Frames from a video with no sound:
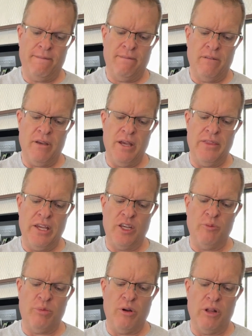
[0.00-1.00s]
And then
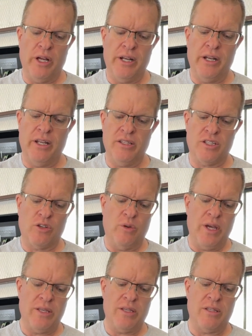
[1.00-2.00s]
you pull it, and it
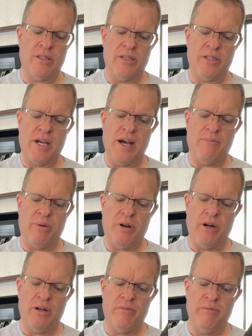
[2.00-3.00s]
squeezes the top
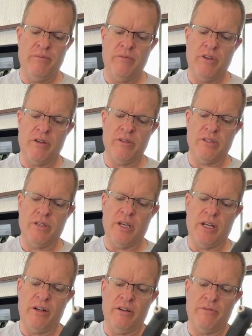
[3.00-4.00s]
part. You can see,
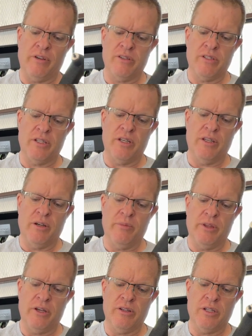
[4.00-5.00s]
I don't know if you can see in there,
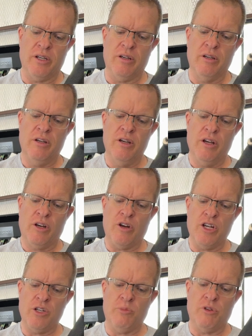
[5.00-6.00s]
but there's a
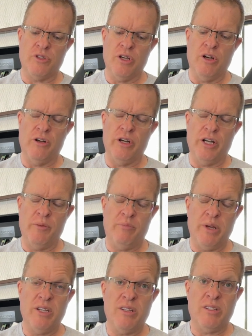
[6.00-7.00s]
crushable zone, and it
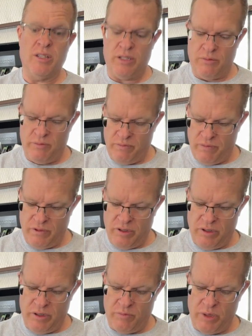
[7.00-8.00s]
pinches
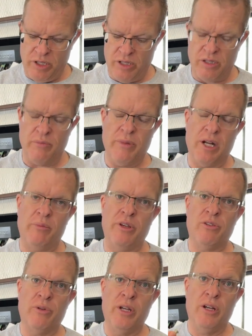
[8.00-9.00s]
the metal
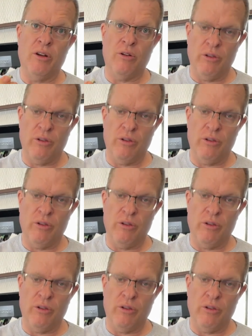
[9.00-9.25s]
between it and holds